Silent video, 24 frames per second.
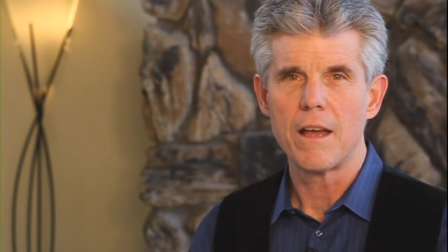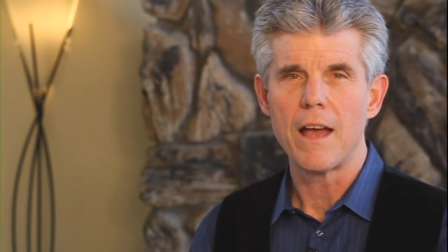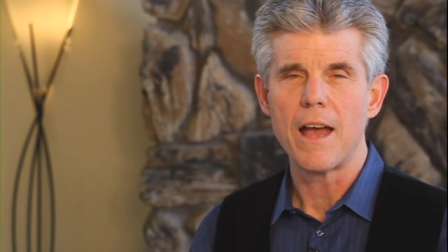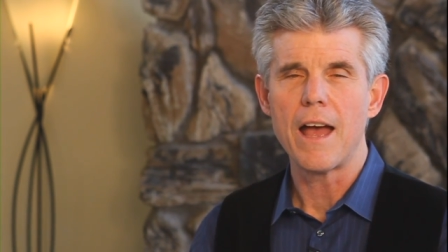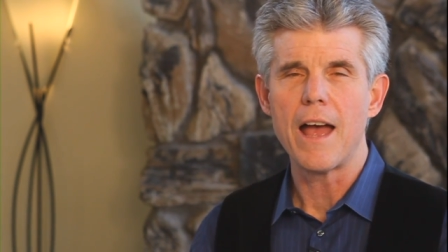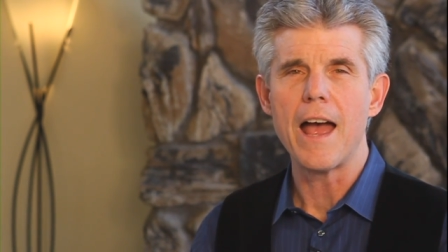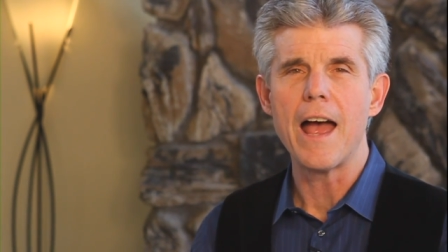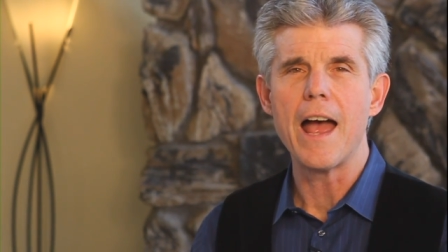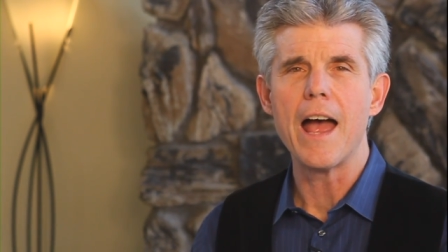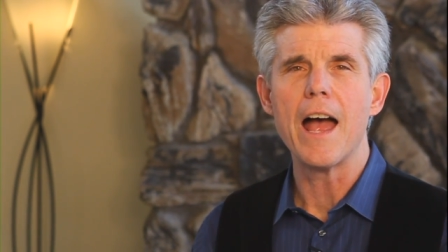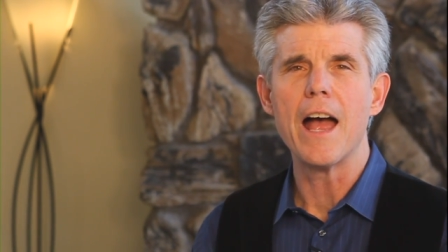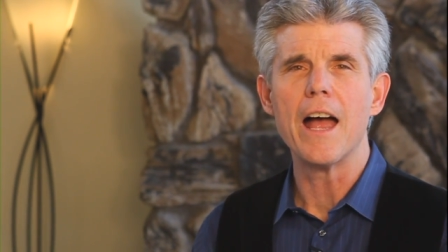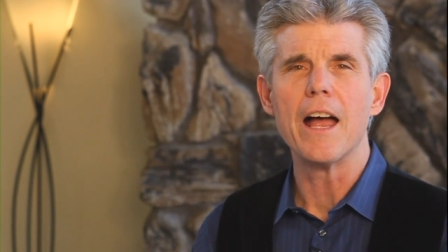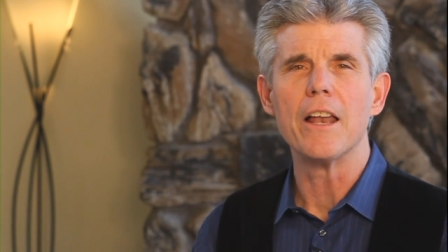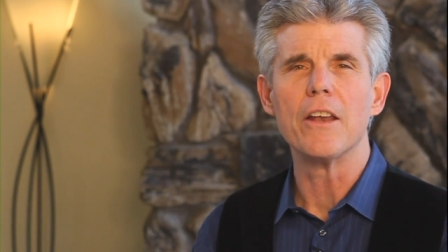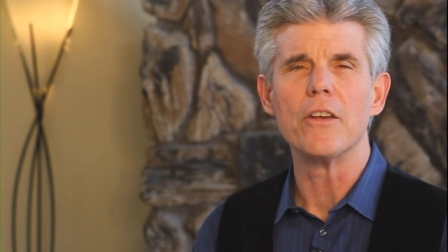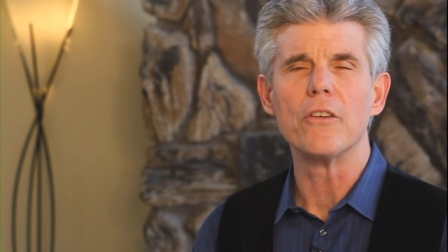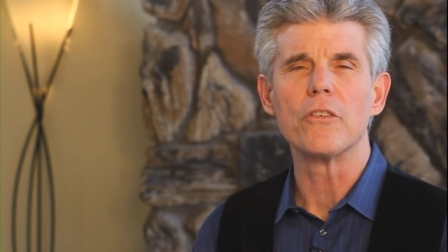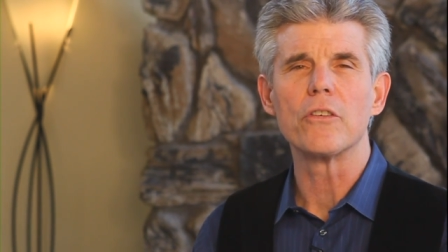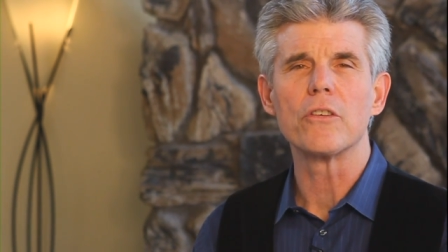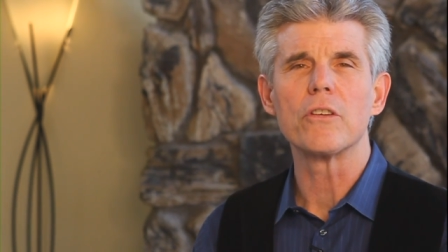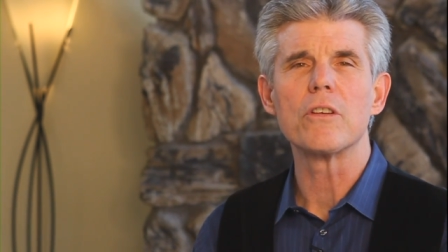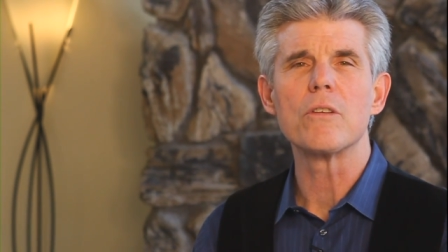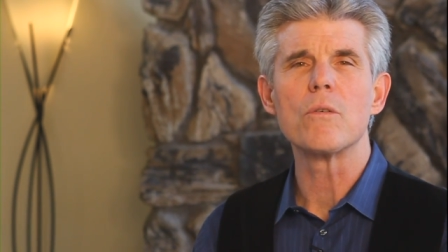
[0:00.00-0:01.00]

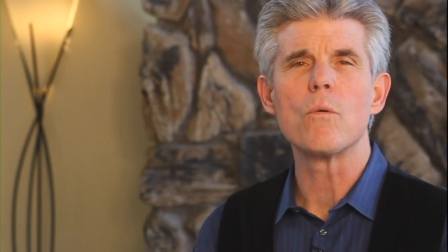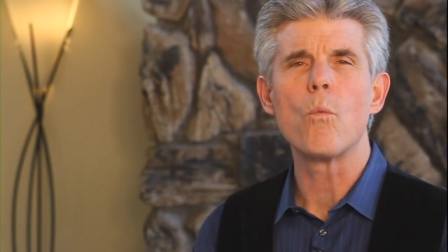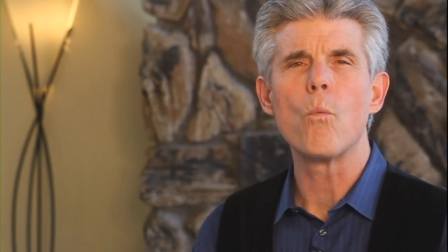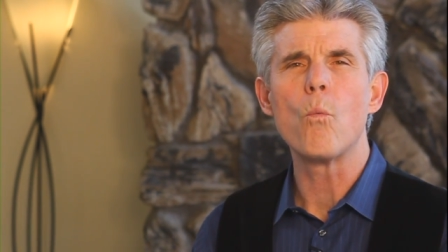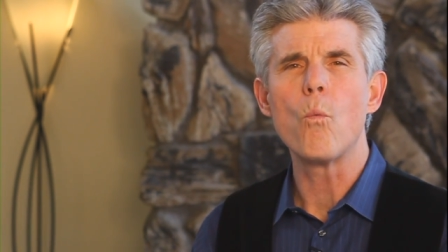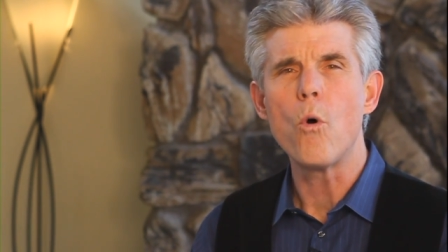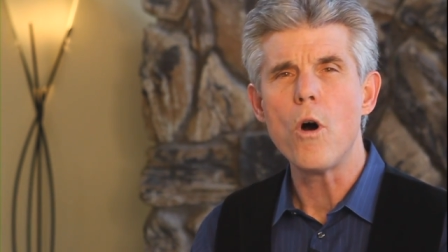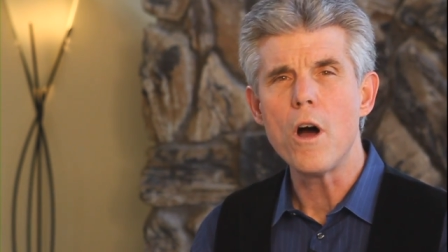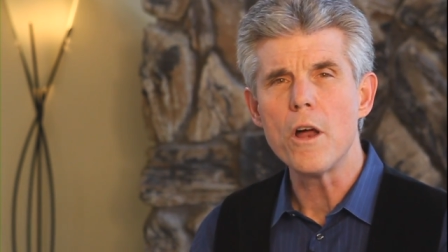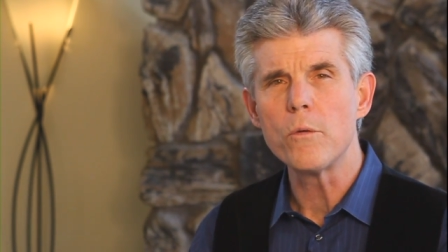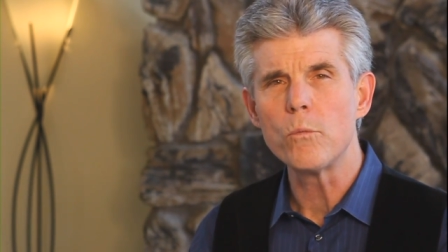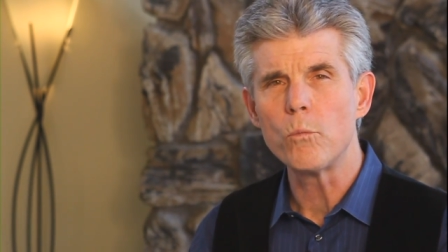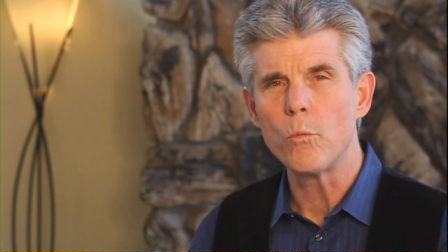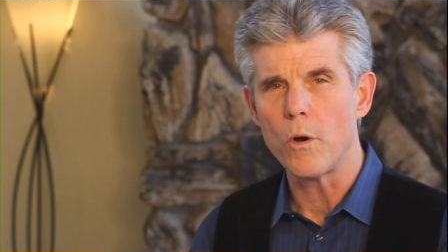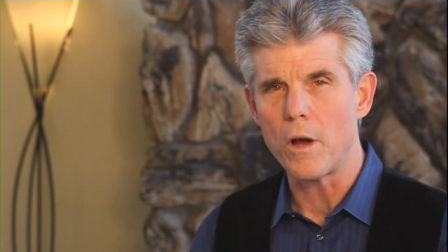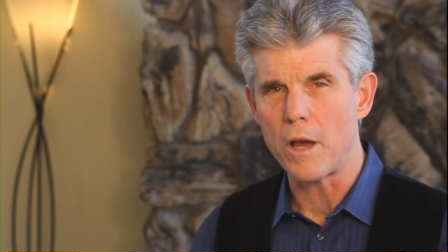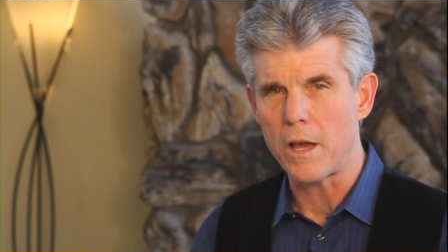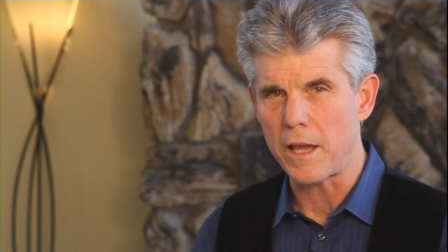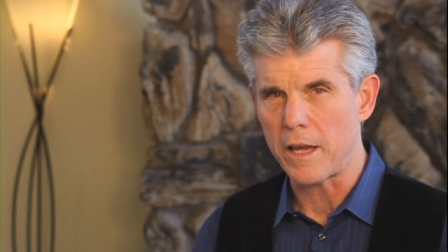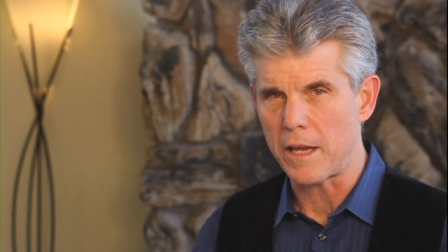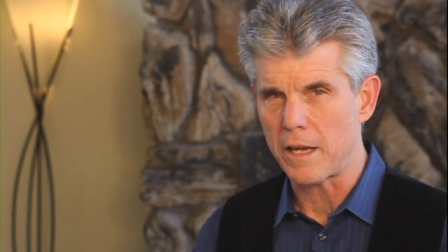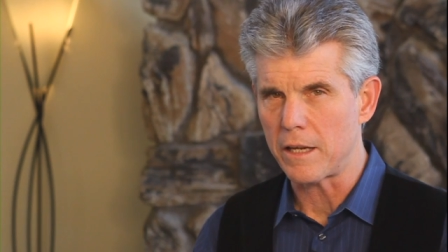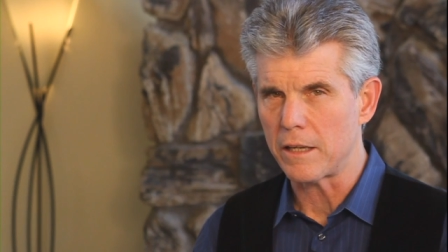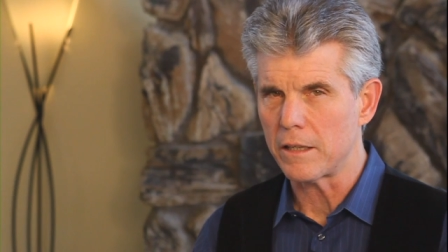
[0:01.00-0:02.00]
and one
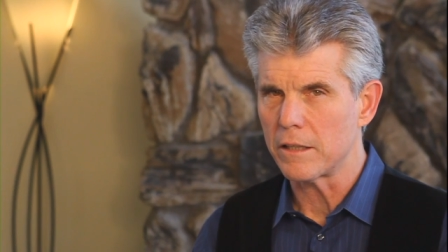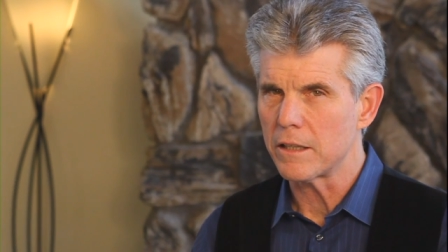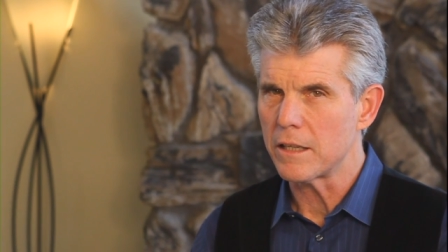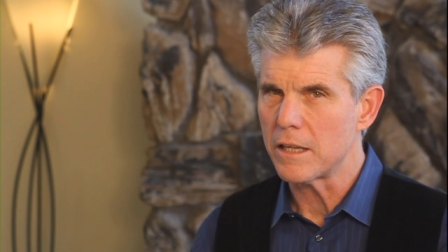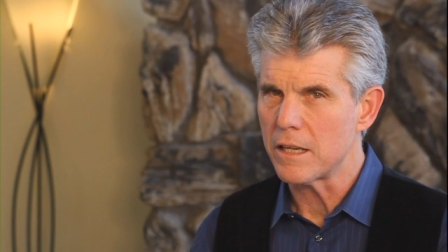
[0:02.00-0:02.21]
way